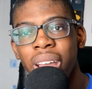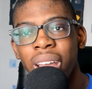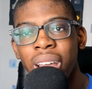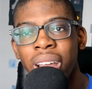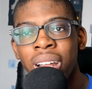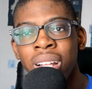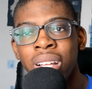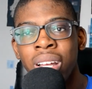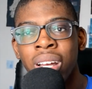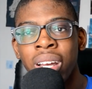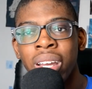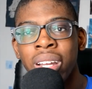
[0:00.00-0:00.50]

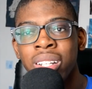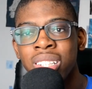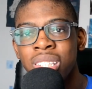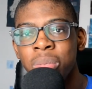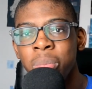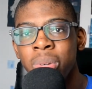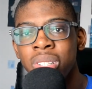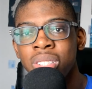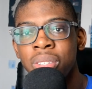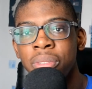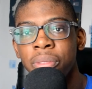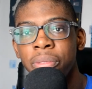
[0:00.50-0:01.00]

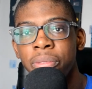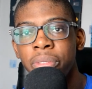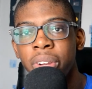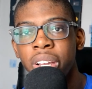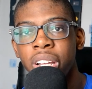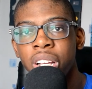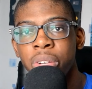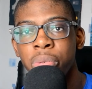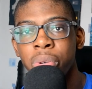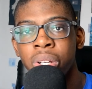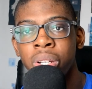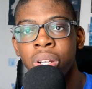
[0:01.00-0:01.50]
intermittent
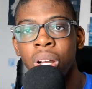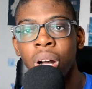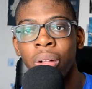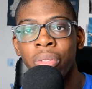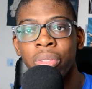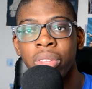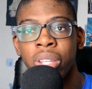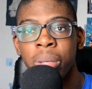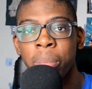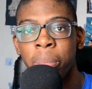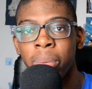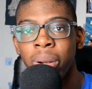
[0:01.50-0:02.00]
flickering on
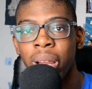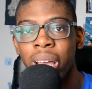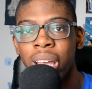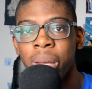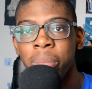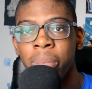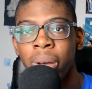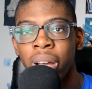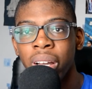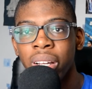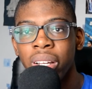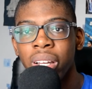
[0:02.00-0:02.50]
the
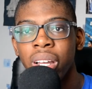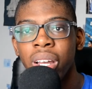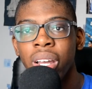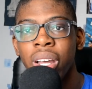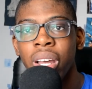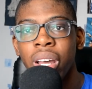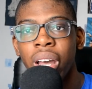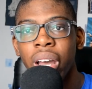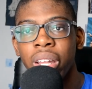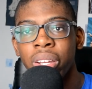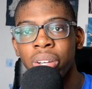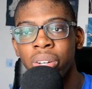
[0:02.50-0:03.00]
playback,
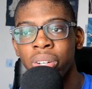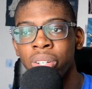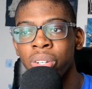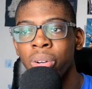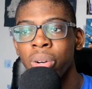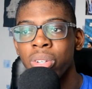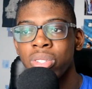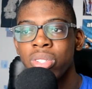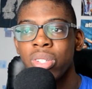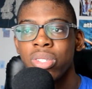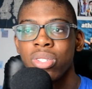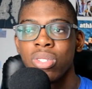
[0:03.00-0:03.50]
and you're going to
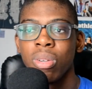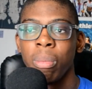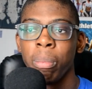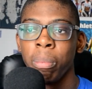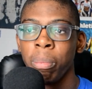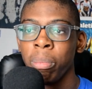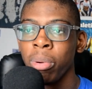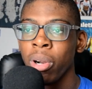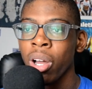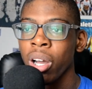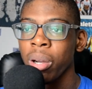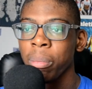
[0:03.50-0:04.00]
notice some
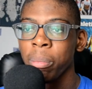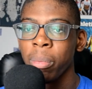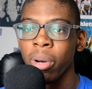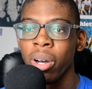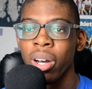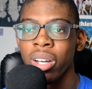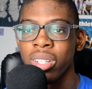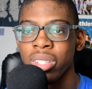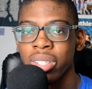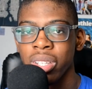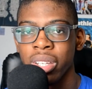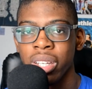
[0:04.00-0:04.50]
block
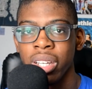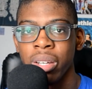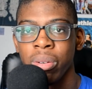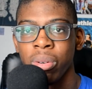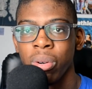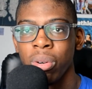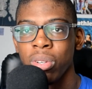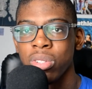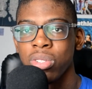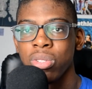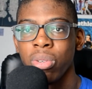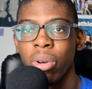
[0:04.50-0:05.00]
bars here and
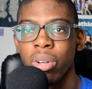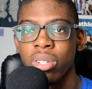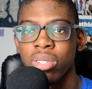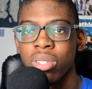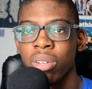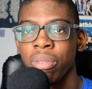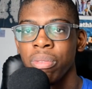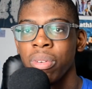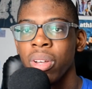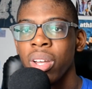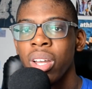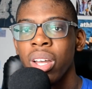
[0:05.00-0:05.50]
all sorts
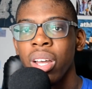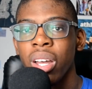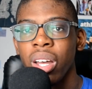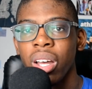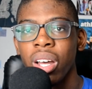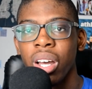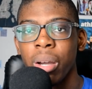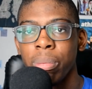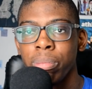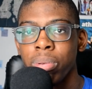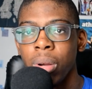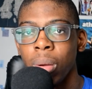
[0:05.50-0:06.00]
of
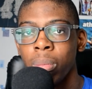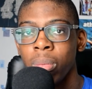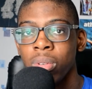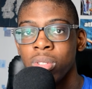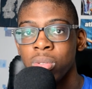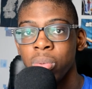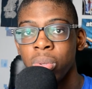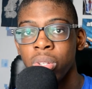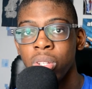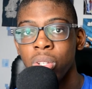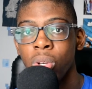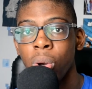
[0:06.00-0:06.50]
problems
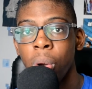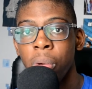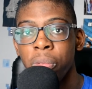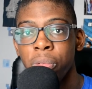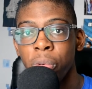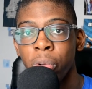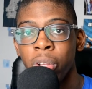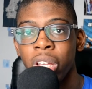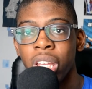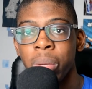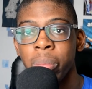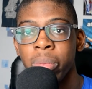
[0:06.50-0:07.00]
with the
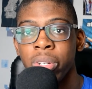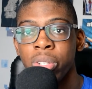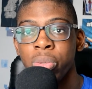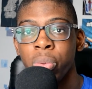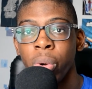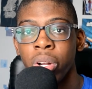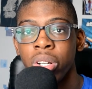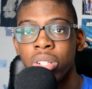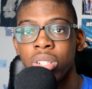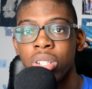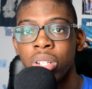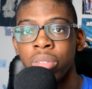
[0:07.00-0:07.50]
overall image
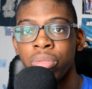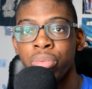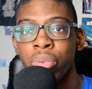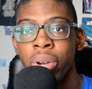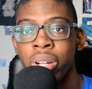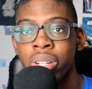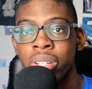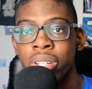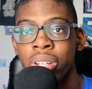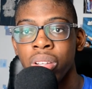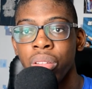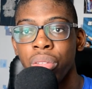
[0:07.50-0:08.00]
once you've
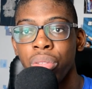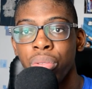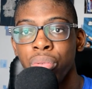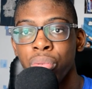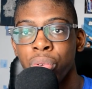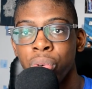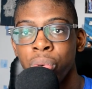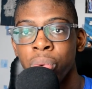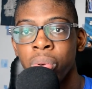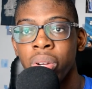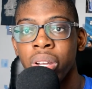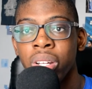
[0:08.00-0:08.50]
rendered it
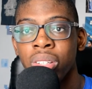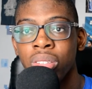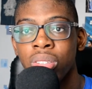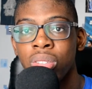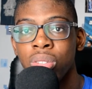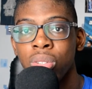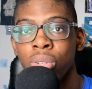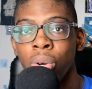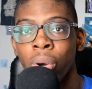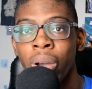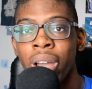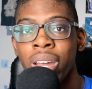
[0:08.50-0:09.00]
through into
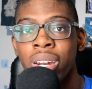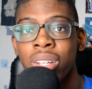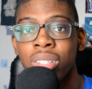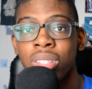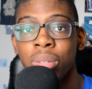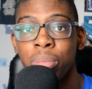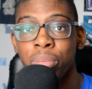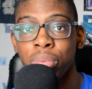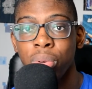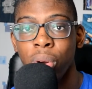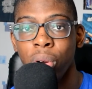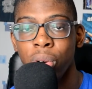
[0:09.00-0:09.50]
your
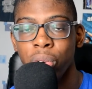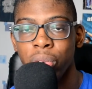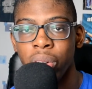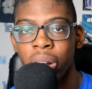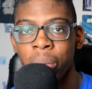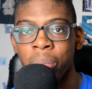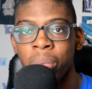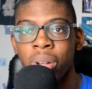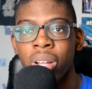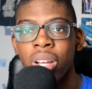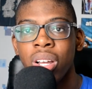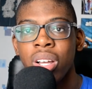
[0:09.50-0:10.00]
editing
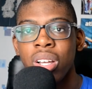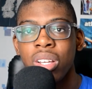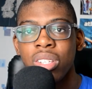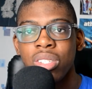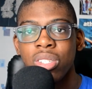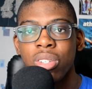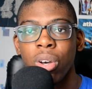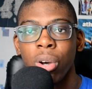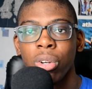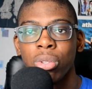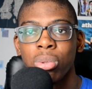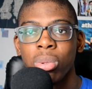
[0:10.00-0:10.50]
program.
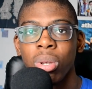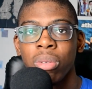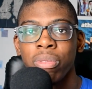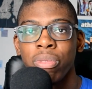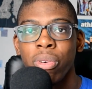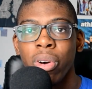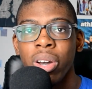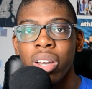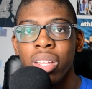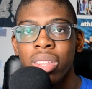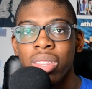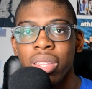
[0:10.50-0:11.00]
So to
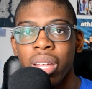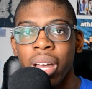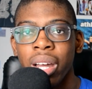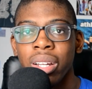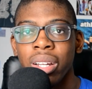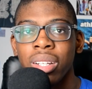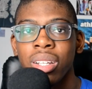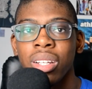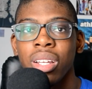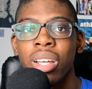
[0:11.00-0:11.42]
avoid that,